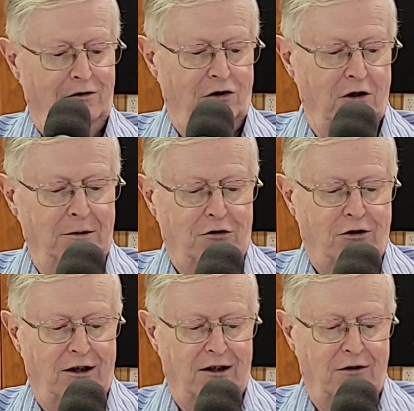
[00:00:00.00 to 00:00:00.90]
So let me
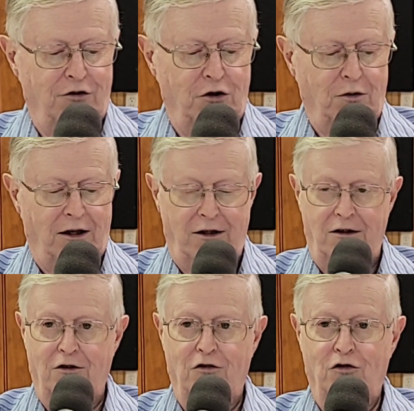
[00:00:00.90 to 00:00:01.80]
try to give you
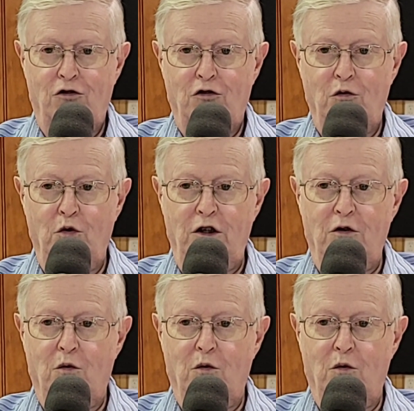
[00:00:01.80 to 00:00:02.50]
a real